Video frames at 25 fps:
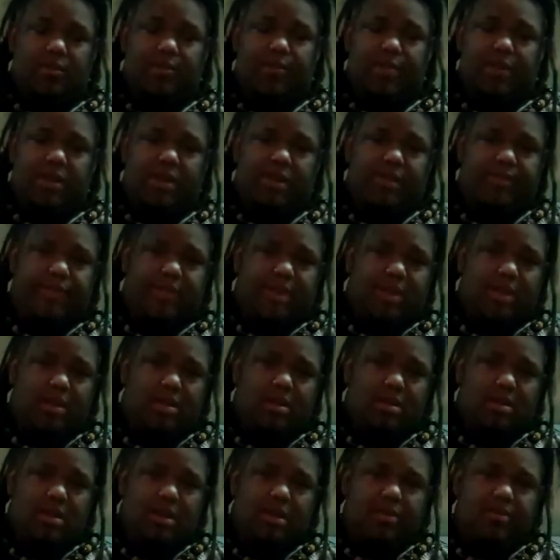for the
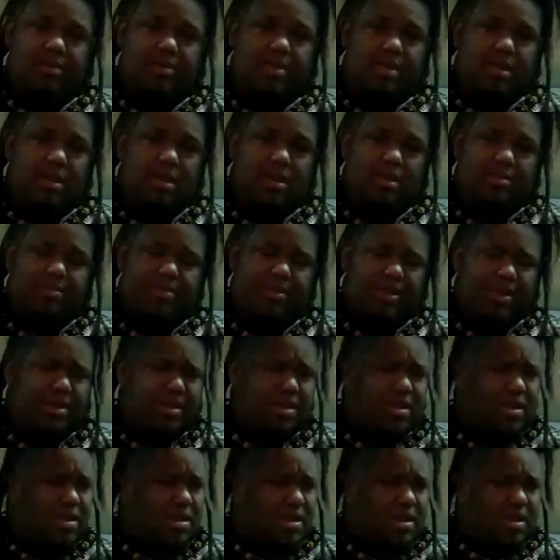NFL and everything,
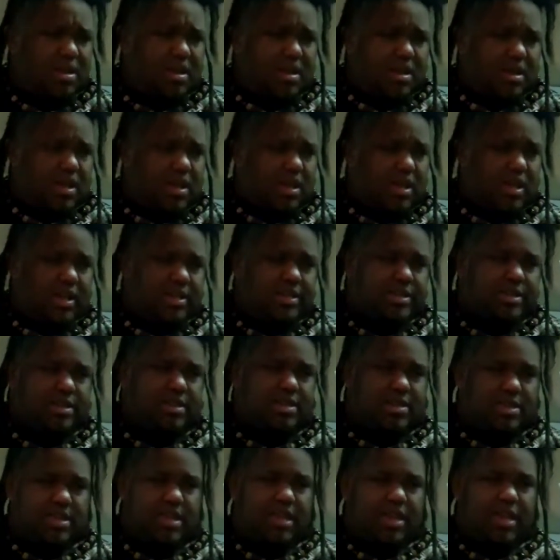but it's
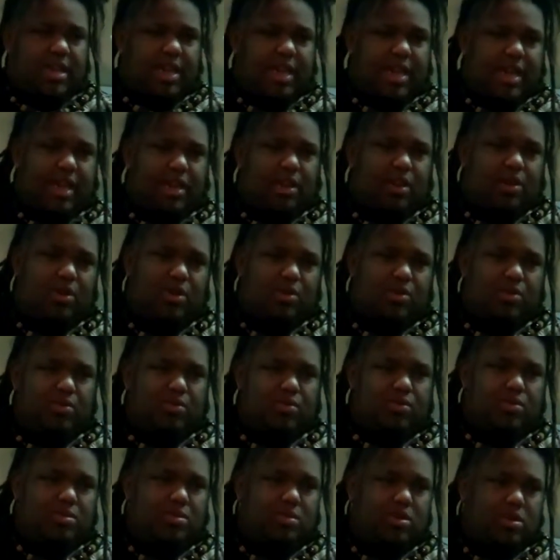just seeing how